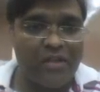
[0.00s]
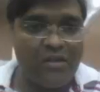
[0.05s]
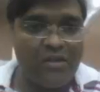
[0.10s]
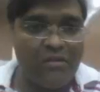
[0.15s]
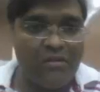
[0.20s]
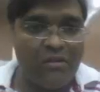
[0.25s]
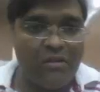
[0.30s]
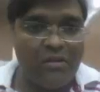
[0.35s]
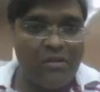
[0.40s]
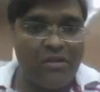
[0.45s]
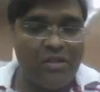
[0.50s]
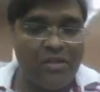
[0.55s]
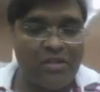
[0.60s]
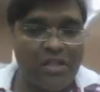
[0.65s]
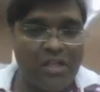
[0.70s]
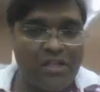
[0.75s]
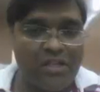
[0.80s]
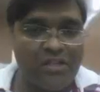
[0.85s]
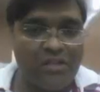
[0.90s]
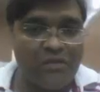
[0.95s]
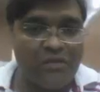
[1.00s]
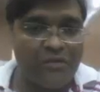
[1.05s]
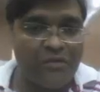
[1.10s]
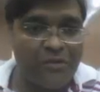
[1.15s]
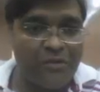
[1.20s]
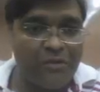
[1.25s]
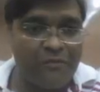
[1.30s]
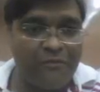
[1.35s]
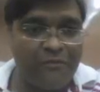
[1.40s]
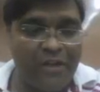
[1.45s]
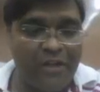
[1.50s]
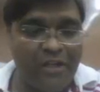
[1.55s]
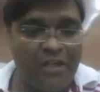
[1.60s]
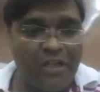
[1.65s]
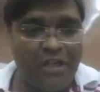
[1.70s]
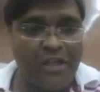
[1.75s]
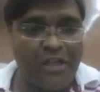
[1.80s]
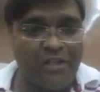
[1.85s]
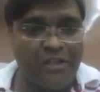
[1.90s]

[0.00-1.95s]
what you are finding